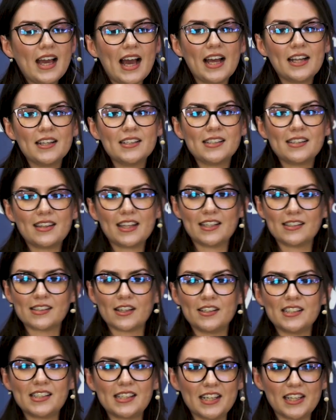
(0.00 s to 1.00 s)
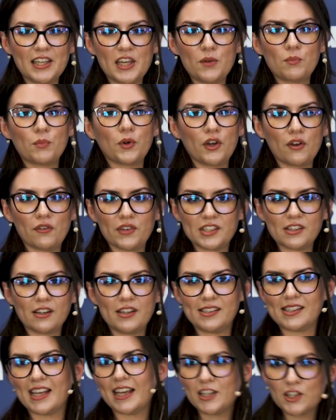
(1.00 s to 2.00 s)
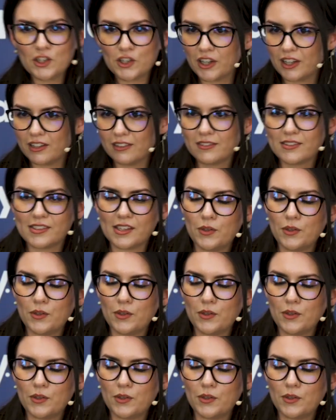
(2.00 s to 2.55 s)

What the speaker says: and things like ticket prioritization.